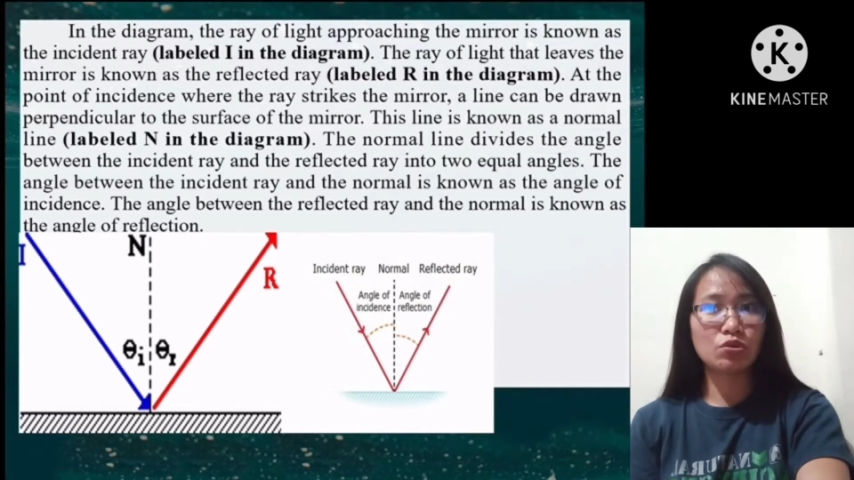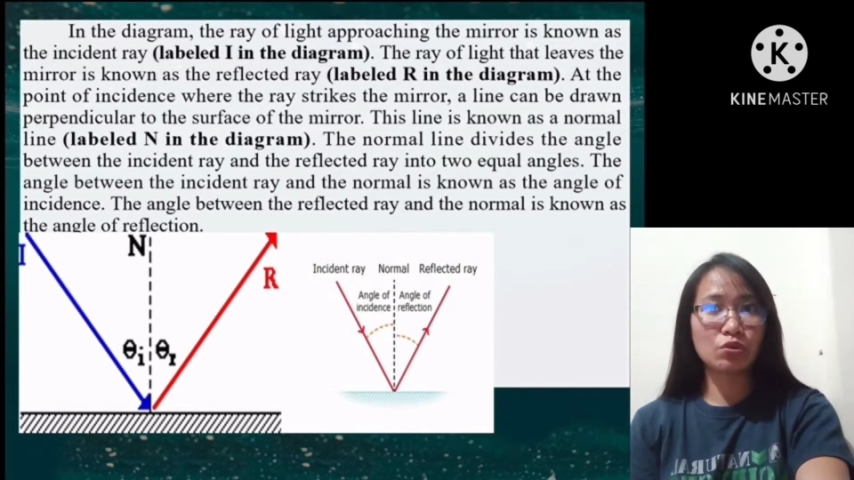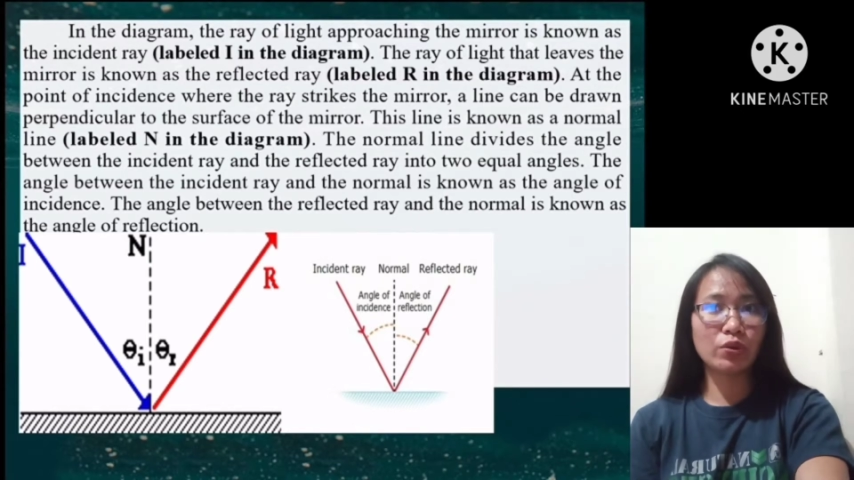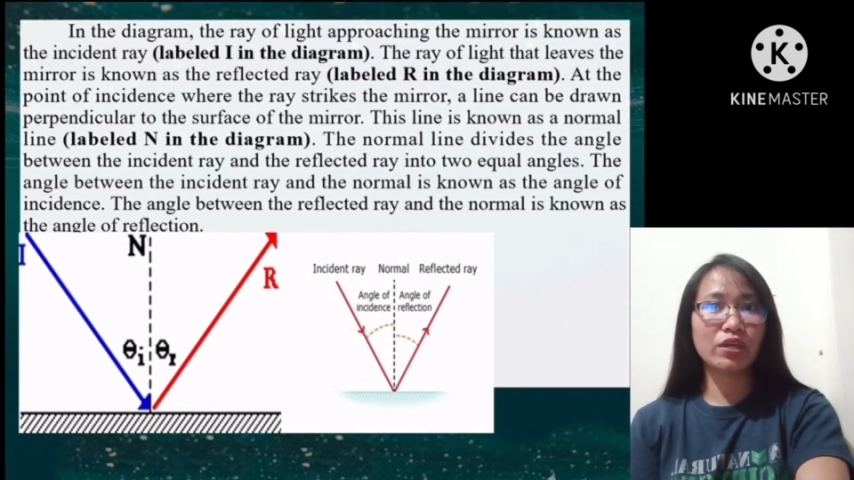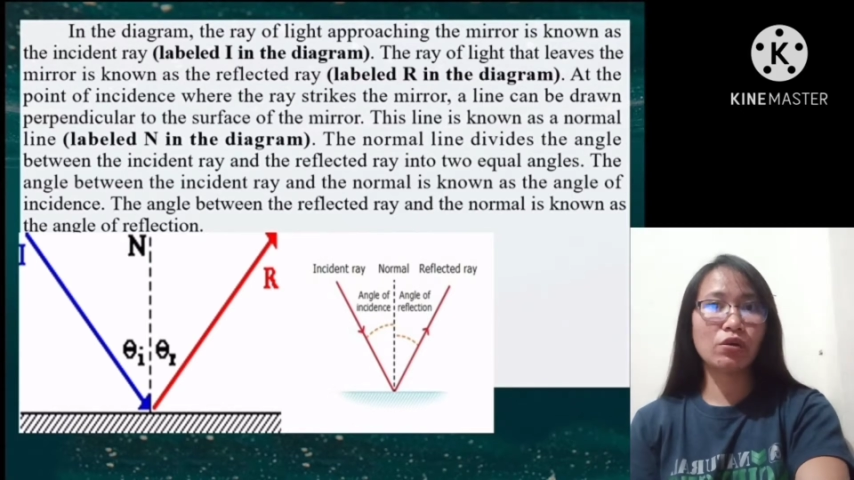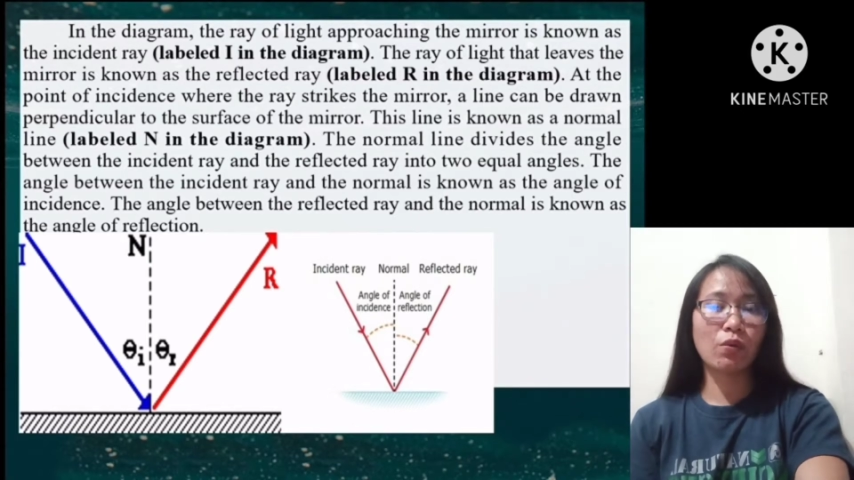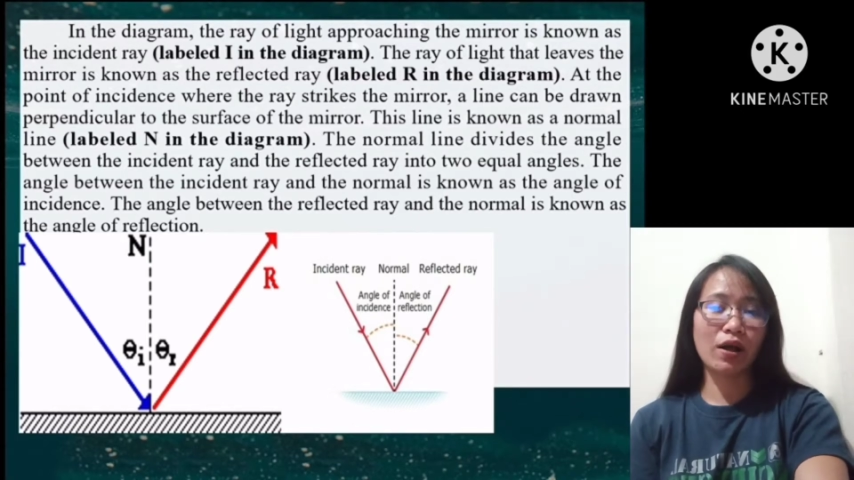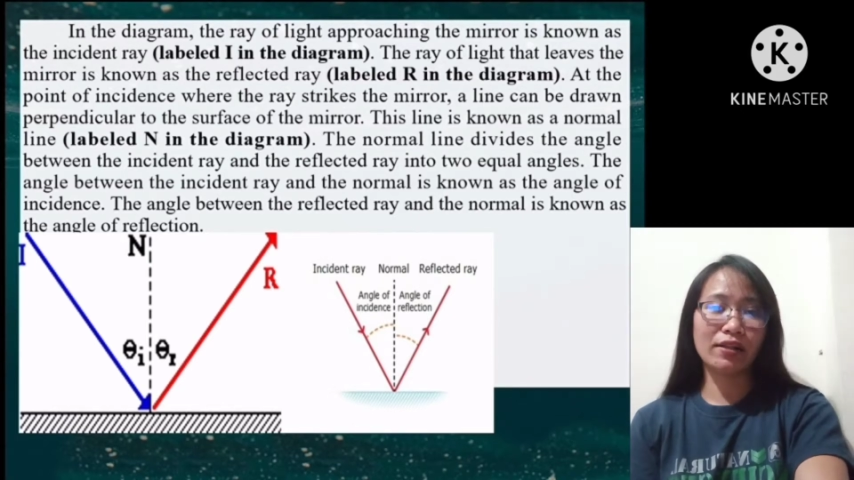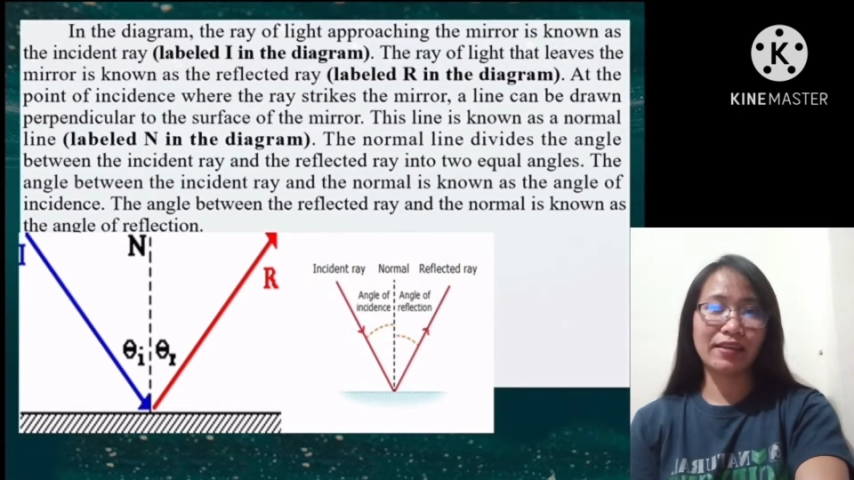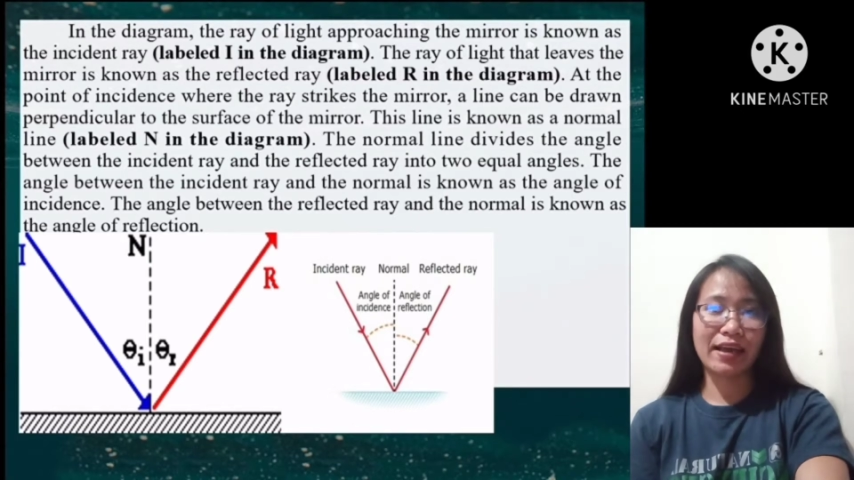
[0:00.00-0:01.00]
two
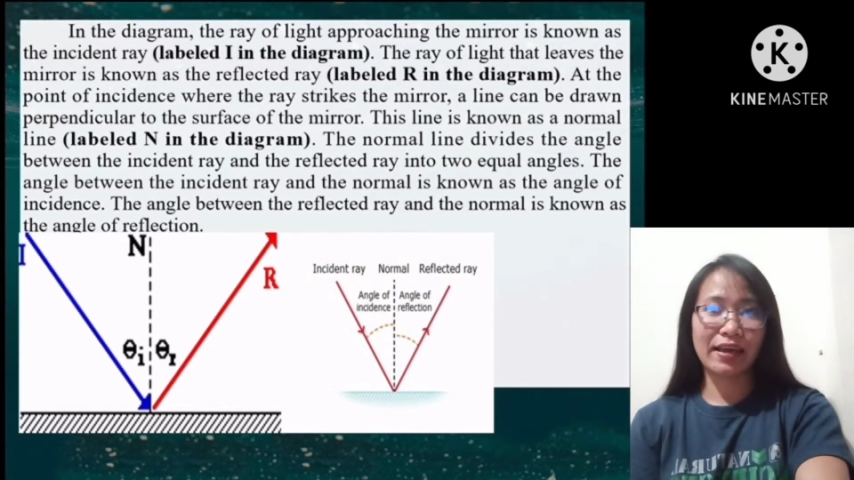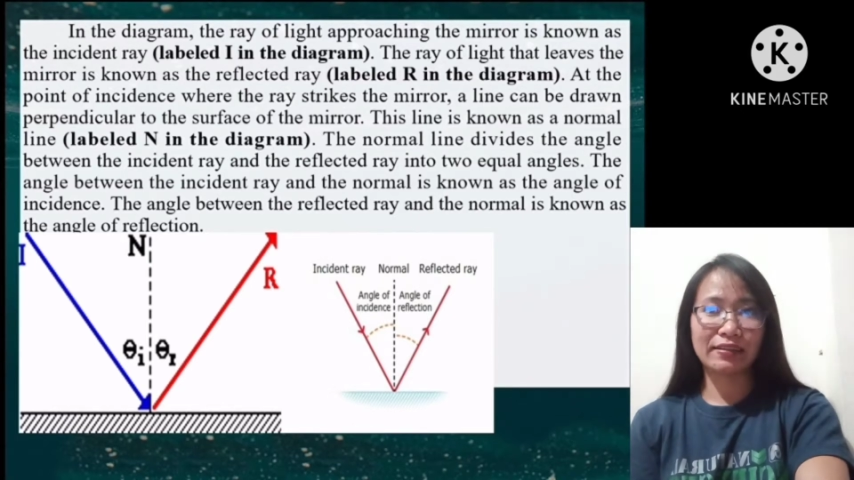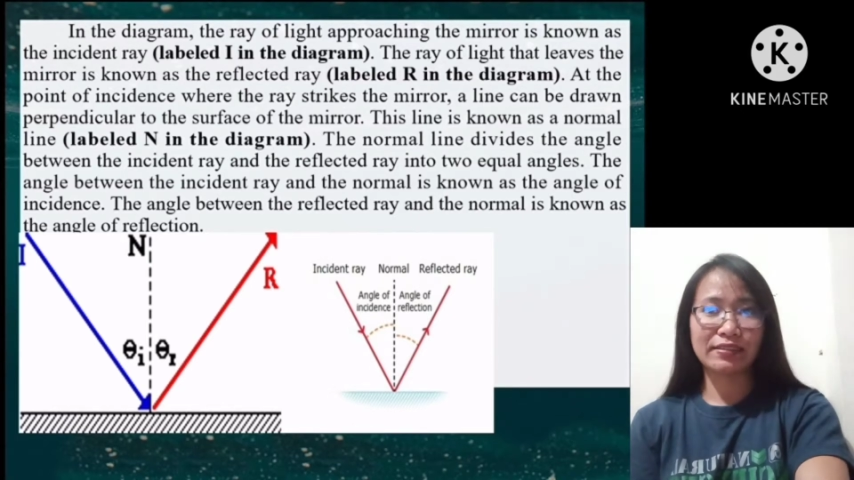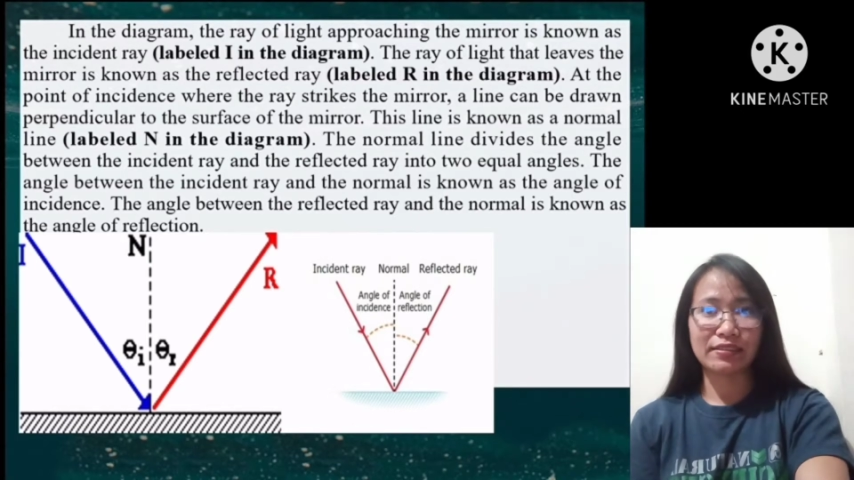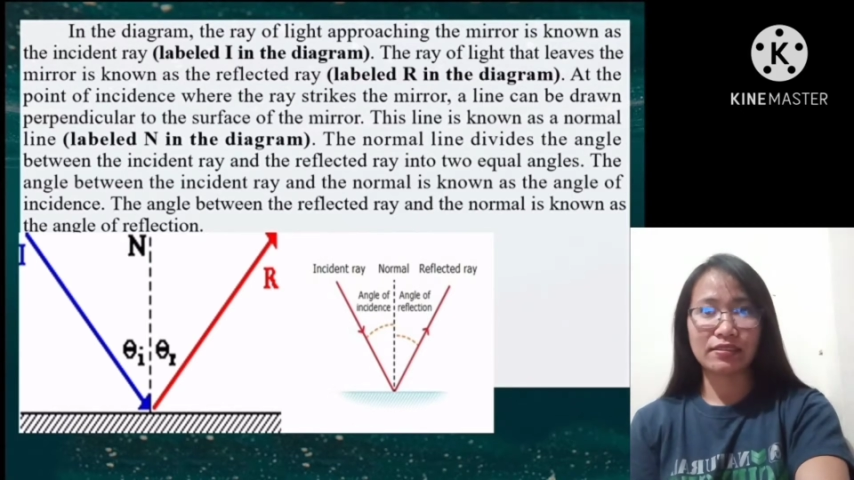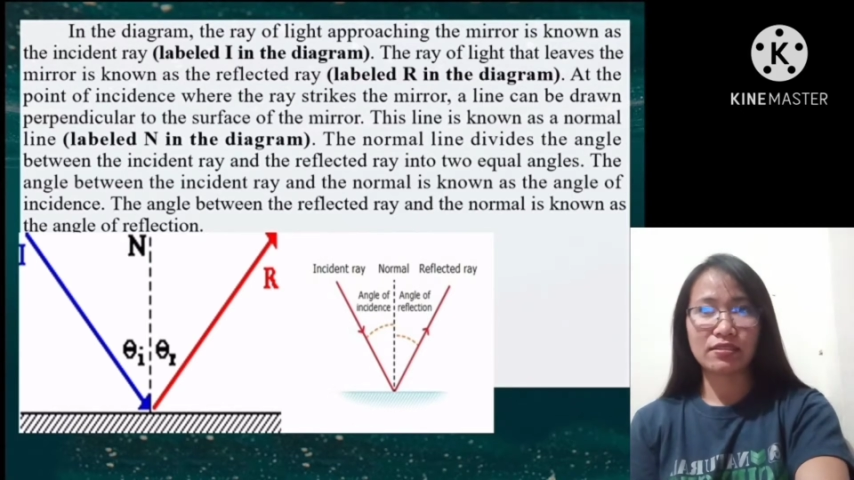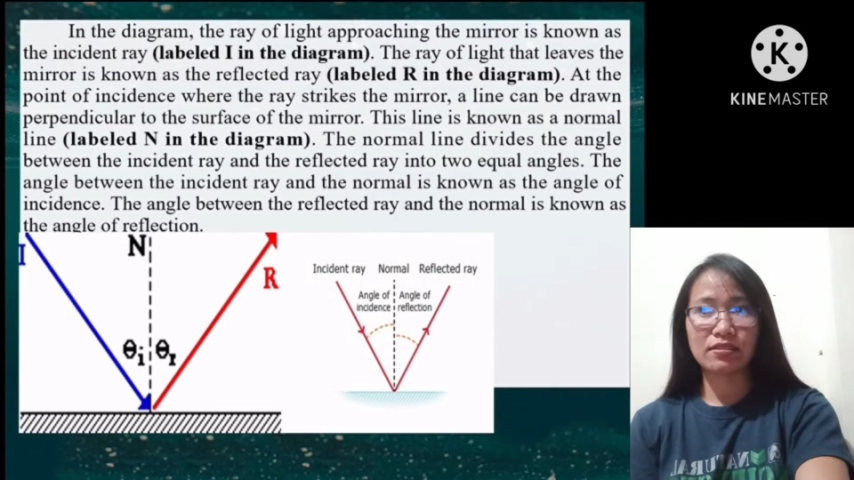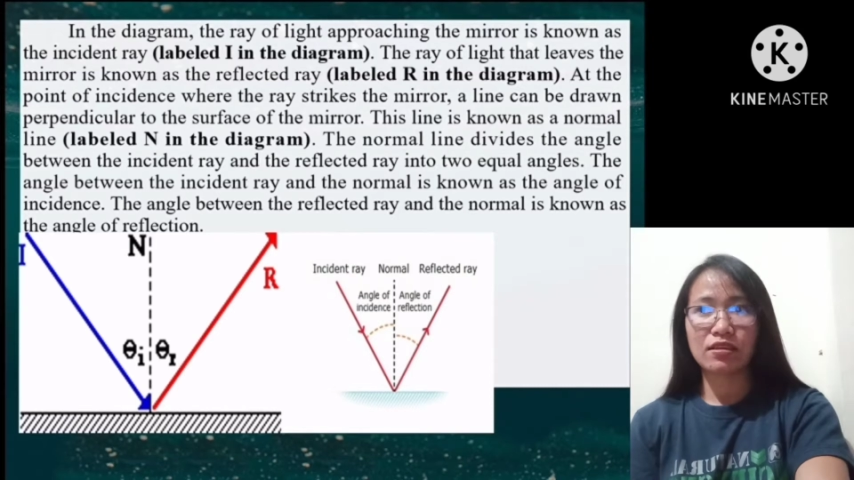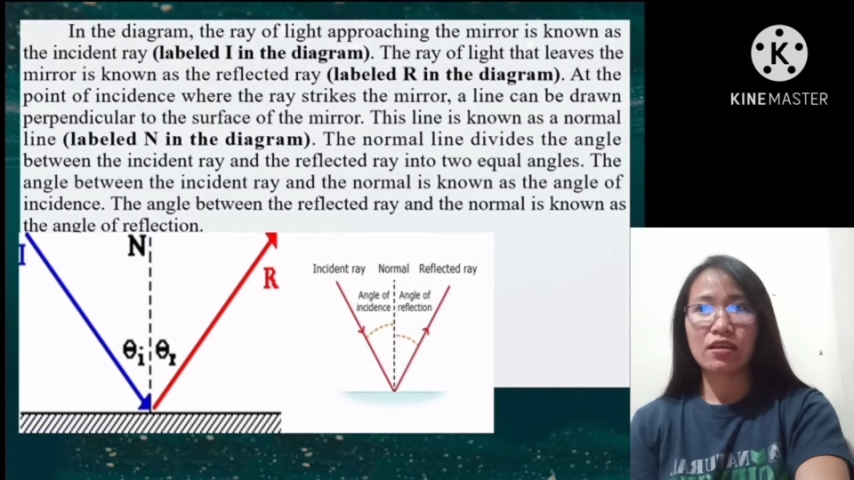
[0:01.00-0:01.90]
equal angles.